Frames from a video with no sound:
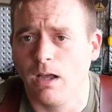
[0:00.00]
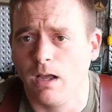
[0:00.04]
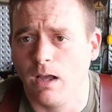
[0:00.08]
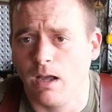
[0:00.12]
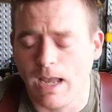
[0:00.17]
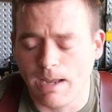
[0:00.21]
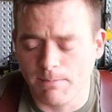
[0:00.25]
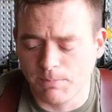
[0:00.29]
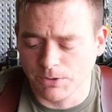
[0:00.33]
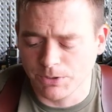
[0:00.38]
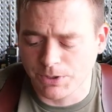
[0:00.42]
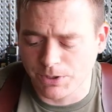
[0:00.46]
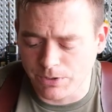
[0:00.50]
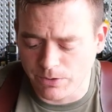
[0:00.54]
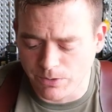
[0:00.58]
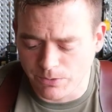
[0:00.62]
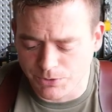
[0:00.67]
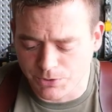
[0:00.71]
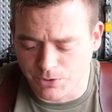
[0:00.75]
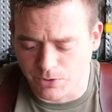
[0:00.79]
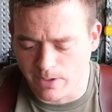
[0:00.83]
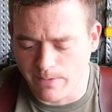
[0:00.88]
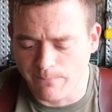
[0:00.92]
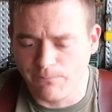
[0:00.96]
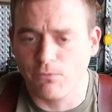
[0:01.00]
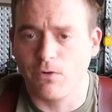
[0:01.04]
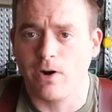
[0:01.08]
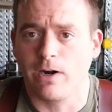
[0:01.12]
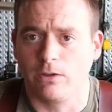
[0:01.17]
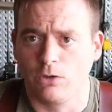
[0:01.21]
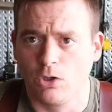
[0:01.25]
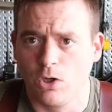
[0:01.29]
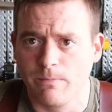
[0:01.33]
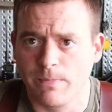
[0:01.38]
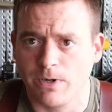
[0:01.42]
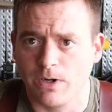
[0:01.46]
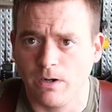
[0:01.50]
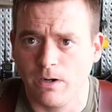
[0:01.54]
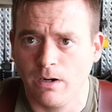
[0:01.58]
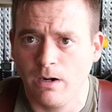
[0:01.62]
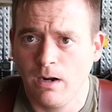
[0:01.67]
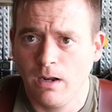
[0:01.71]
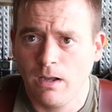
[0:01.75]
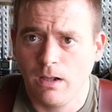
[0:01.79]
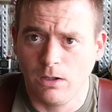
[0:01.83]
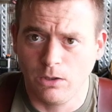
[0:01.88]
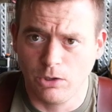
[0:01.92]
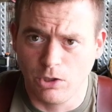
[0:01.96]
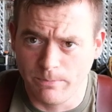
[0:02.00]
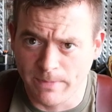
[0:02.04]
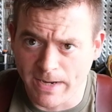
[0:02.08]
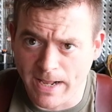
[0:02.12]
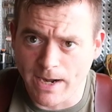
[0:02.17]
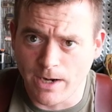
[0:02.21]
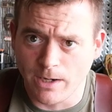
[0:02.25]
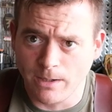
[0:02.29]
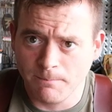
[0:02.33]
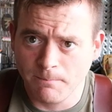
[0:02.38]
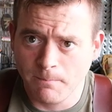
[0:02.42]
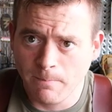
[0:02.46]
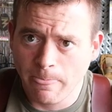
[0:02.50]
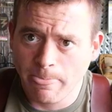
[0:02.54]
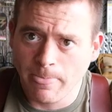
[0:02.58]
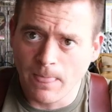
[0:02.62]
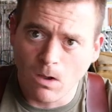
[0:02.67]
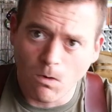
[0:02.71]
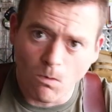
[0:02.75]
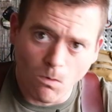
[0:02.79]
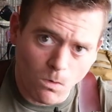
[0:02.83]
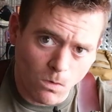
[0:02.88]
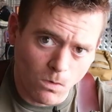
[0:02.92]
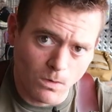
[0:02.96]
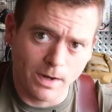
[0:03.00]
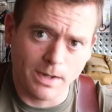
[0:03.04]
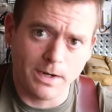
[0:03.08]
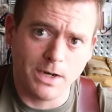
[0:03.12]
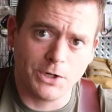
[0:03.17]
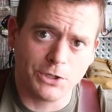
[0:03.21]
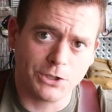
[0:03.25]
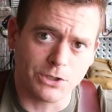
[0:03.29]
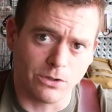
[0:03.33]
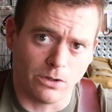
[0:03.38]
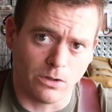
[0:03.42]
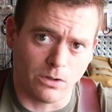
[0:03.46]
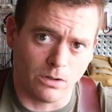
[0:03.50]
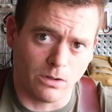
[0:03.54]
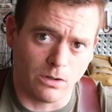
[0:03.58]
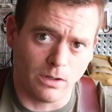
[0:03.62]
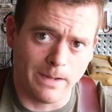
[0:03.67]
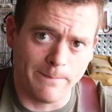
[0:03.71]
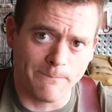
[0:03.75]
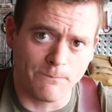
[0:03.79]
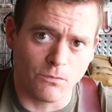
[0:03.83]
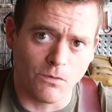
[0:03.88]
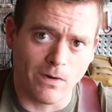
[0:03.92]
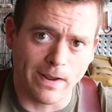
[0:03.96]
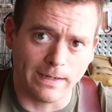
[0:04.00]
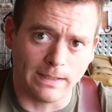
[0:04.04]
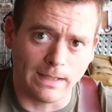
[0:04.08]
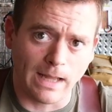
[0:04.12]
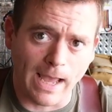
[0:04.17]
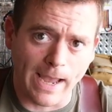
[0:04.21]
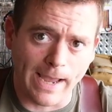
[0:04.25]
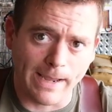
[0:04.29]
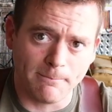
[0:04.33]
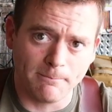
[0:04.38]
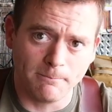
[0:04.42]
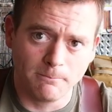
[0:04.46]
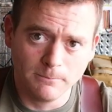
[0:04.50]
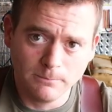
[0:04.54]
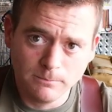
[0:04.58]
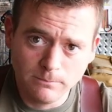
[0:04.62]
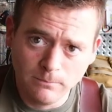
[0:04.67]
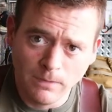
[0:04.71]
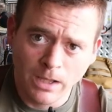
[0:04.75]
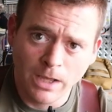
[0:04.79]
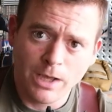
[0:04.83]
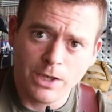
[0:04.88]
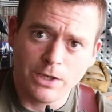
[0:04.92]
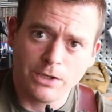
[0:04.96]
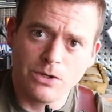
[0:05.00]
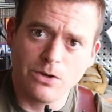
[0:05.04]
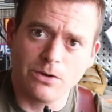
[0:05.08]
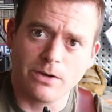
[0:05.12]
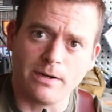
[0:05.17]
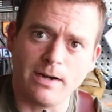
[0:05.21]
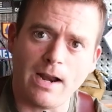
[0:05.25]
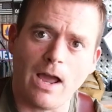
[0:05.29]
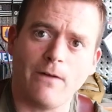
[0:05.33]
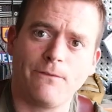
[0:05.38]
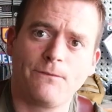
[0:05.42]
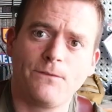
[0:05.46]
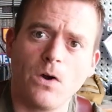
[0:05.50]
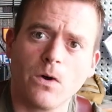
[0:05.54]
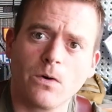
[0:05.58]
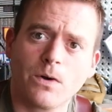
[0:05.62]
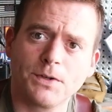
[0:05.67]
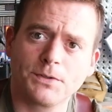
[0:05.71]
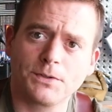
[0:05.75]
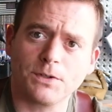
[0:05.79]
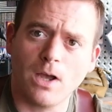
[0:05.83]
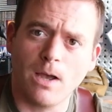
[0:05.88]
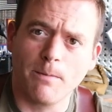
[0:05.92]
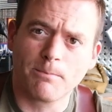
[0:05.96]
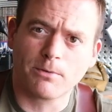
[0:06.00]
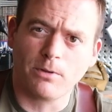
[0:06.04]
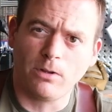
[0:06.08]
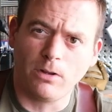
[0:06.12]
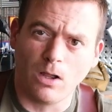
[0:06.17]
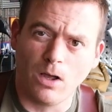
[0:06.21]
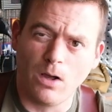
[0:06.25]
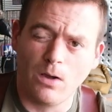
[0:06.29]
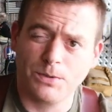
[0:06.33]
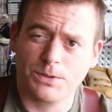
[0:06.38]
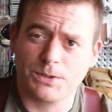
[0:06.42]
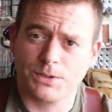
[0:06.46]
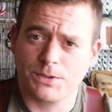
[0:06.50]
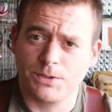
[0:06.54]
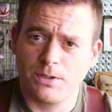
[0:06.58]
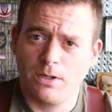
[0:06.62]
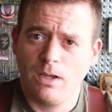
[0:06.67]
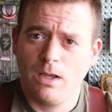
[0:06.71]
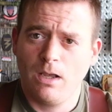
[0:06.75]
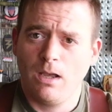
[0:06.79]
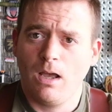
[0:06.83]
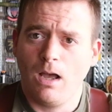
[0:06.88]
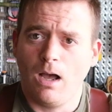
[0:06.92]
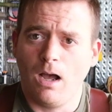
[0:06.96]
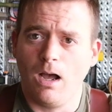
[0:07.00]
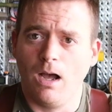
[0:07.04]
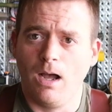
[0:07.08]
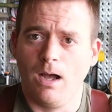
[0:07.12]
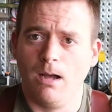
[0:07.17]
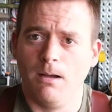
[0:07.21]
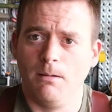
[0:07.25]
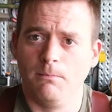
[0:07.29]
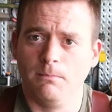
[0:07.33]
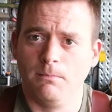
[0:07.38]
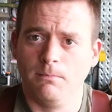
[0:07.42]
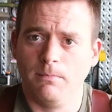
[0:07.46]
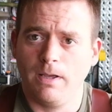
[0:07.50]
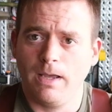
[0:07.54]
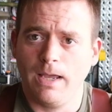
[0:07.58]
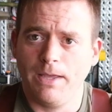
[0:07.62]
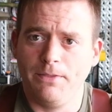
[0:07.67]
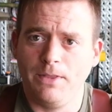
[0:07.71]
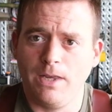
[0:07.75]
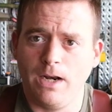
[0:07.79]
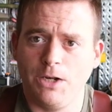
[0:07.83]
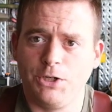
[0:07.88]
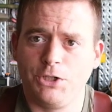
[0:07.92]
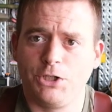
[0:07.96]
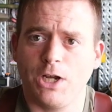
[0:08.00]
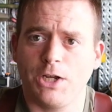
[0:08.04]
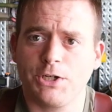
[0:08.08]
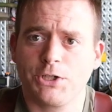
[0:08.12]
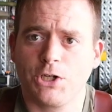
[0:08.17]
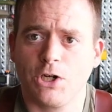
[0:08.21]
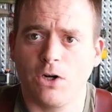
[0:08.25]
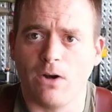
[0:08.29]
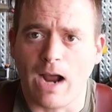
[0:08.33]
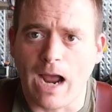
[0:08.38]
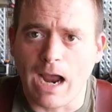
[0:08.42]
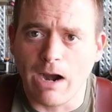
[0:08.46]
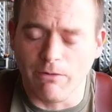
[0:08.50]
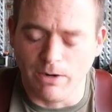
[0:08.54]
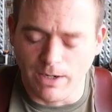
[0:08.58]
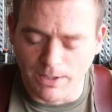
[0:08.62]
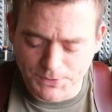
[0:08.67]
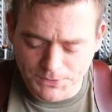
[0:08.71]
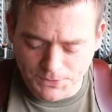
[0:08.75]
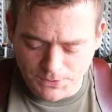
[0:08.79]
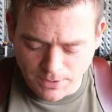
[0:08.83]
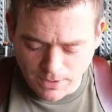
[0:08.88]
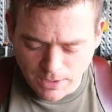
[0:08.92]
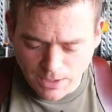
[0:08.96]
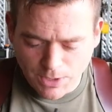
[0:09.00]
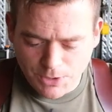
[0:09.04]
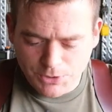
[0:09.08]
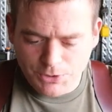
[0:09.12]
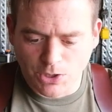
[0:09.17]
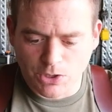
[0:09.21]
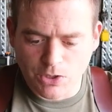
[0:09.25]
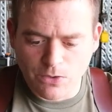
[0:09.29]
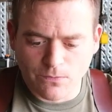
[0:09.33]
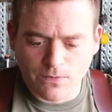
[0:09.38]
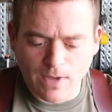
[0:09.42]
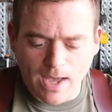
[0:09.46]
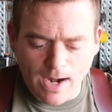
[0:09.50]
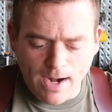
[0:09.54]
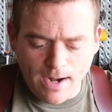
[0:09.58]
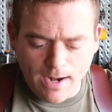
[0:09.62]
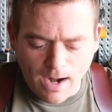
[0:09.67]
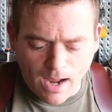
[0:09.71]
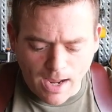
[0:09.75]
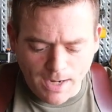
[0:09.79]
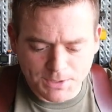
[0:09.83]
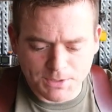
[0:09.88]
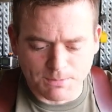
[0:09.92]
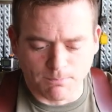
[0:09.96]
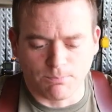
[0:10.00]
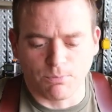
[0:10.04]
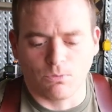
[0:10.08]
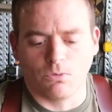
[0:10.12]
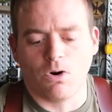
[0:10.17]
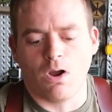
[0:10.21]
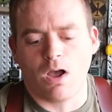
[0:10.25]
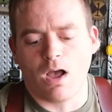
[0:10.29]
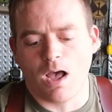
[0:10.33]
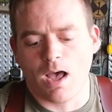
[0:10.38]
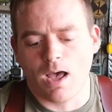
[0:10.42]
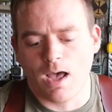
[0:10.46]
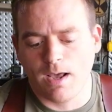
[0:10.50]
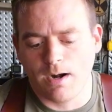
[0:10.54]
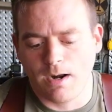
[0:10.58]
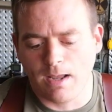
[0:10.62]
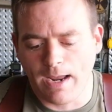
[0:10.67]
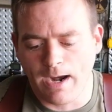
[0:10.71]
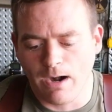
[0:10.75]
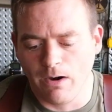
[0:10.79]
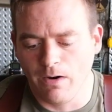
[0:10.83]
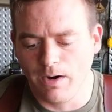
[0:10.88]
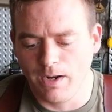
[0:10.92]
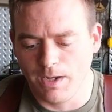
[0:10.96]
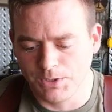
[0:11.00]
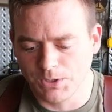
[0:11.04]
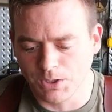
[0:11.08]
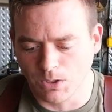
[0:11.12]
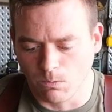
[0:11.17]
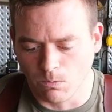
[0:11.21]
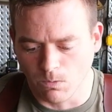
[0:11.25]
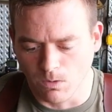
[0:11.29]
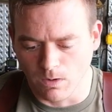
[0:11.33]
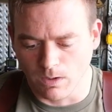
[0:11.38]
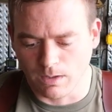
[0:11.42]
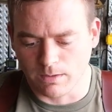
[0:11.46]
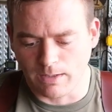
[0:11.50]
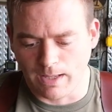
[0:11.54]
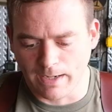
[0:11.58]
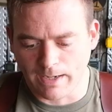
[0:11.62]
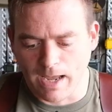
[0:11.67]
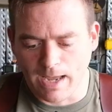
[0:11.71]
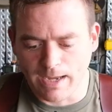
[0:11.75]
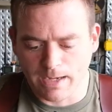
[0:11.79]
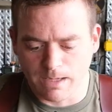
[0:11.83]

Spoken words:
able to use your infrared illuminator or an additional infrared light, you can now focus up close and then adjust your iris so you've got a nice broad area to work. Like I